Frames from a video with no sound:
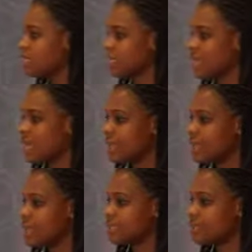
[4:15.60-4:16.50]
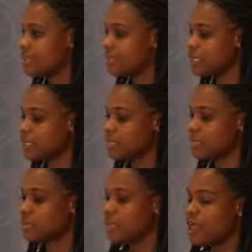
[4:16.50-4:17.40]
as an analyzing mechanism,
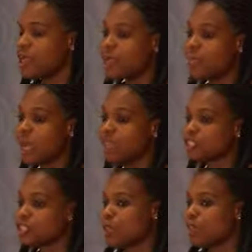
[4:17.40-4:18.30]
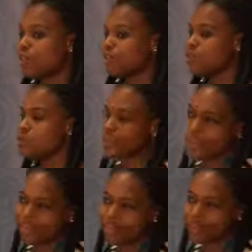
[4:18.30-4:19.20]
they might just offer you
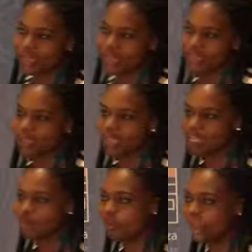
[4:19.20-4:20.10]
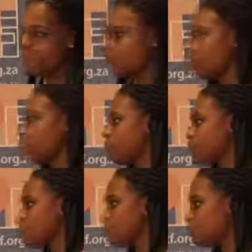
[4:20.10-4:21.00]
another medical aid plan that would
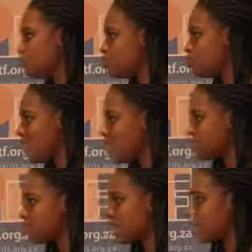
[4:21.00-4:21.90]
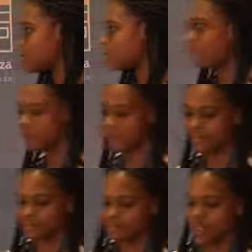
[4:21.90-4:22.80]
better suit your lifestyle or
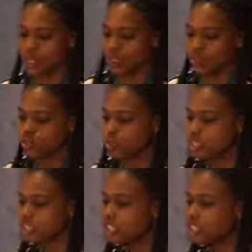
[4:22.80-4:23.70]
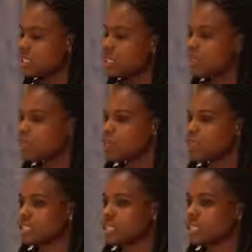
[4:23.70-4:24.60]
whatever. So essentially, big
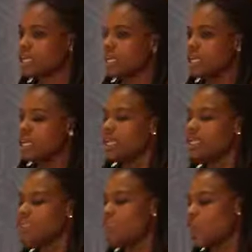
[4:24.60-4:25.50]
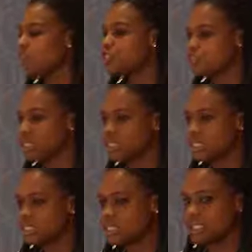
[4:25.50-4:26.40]
data is large data
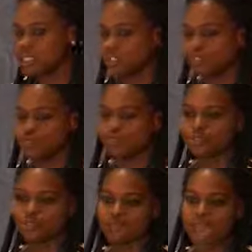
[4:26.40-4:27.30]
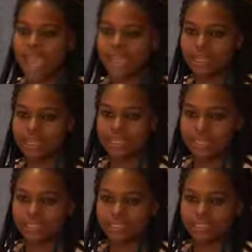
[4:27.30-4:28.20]
sets that's used to
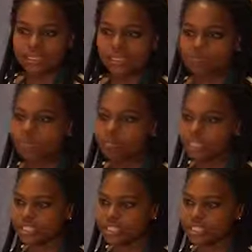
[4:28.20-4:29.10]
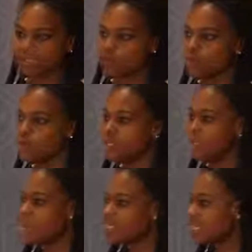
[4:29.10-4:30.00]
analyze information. So it
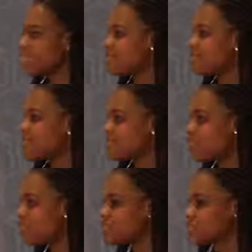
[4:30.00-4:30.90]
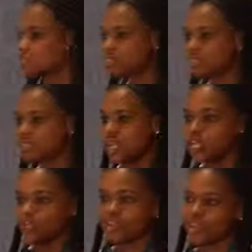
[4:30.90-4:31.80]
identifies patterns,
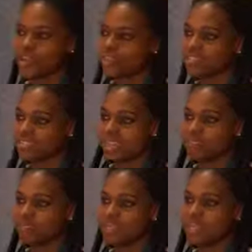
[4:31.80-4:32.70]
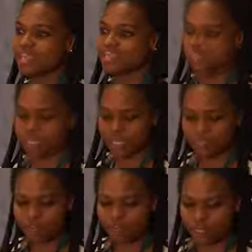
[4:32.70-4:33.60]
trends, and behaviors. And
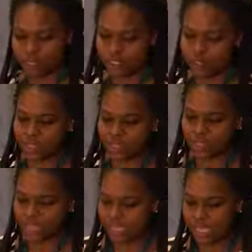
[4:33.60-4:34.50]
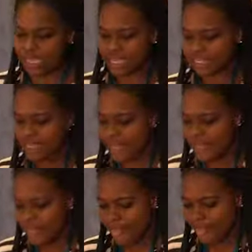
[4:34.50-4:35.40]
from that, what they say is
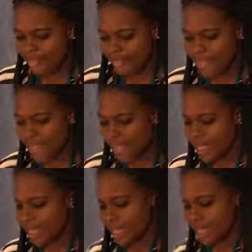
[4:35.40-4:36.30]
they